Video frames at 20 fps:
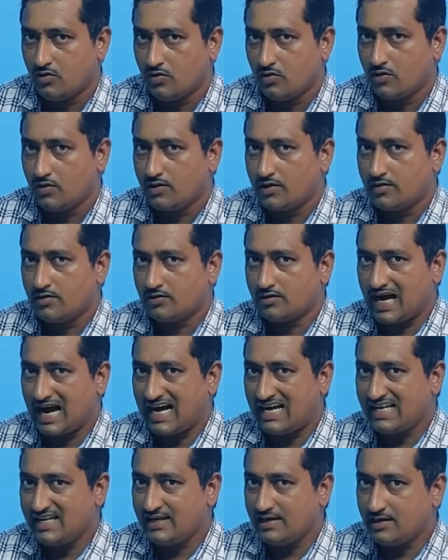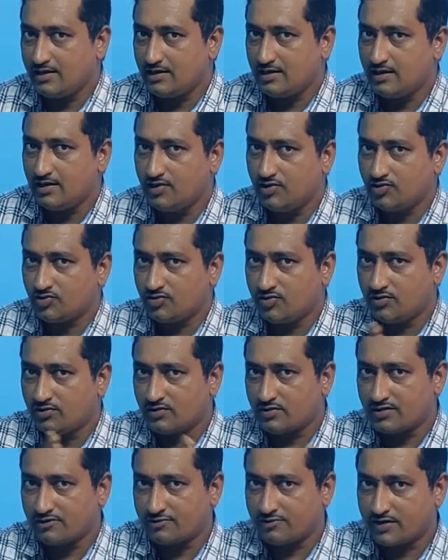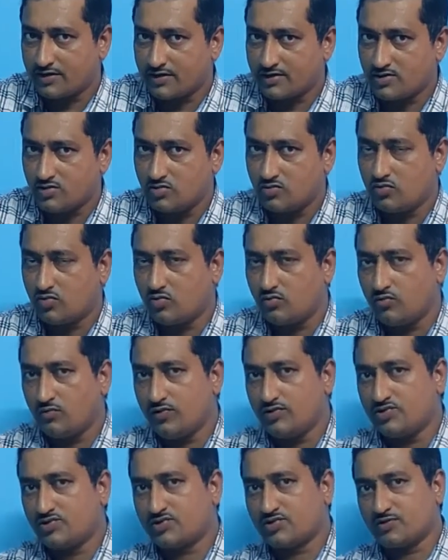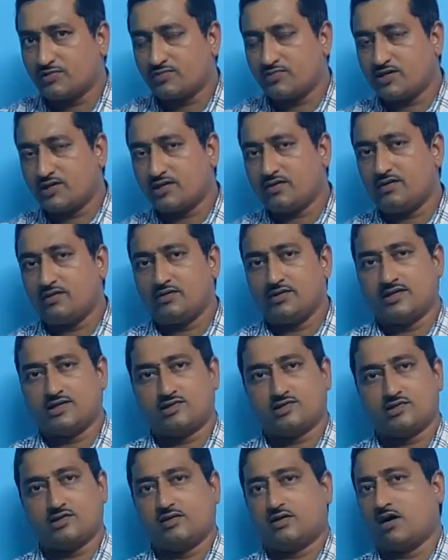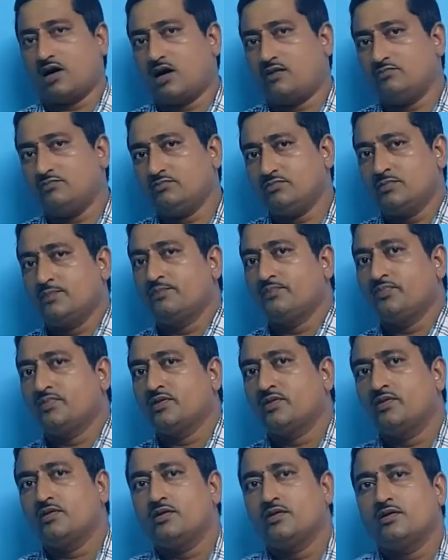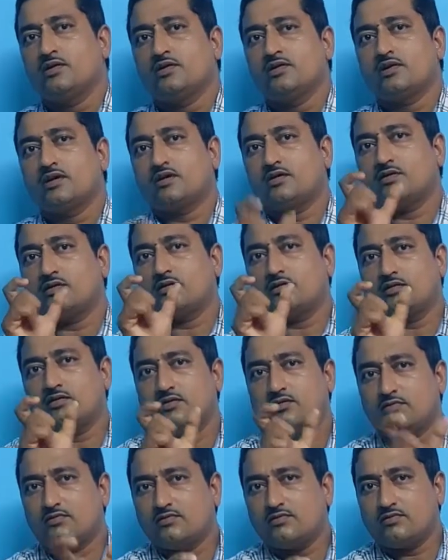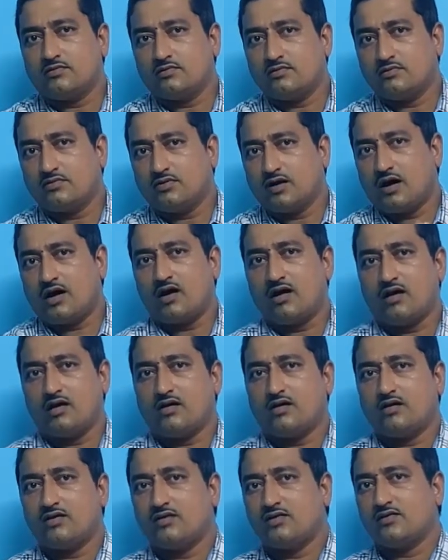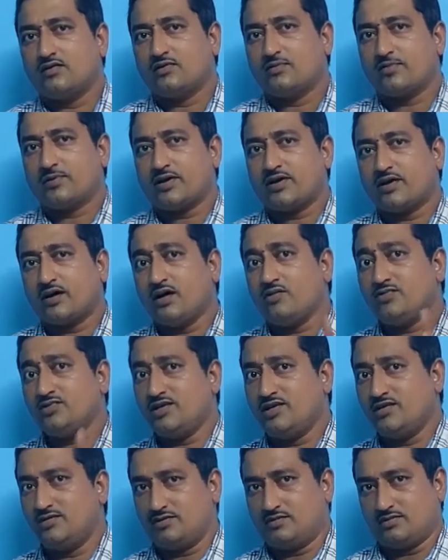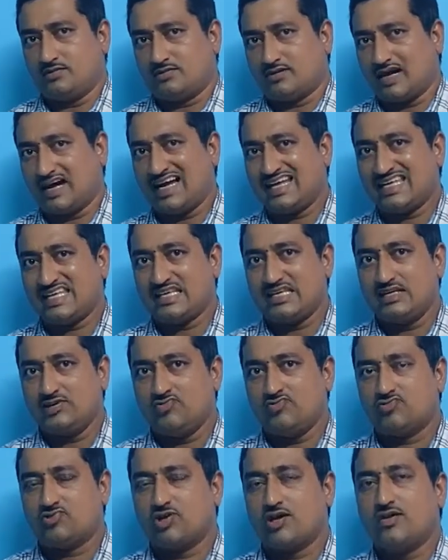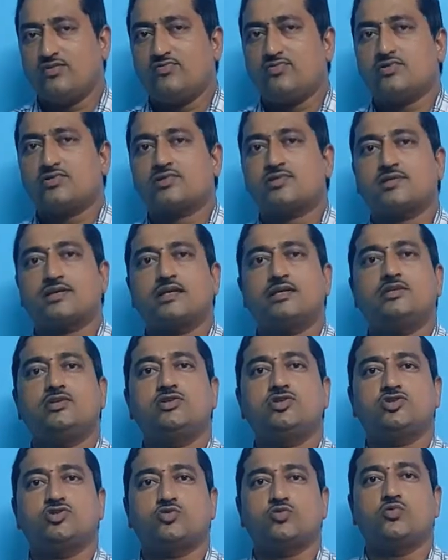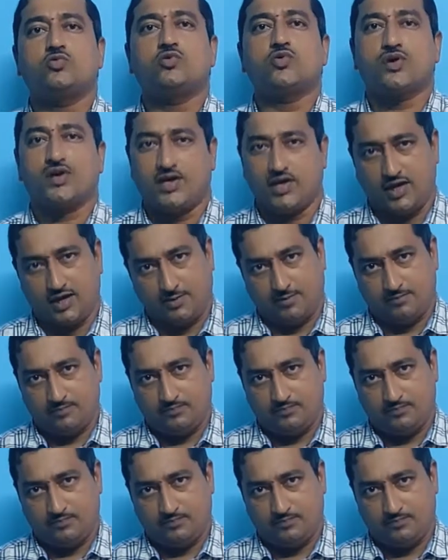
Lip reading: Here I is referring to which subject? That is Ram. The pronoun here I changes into he.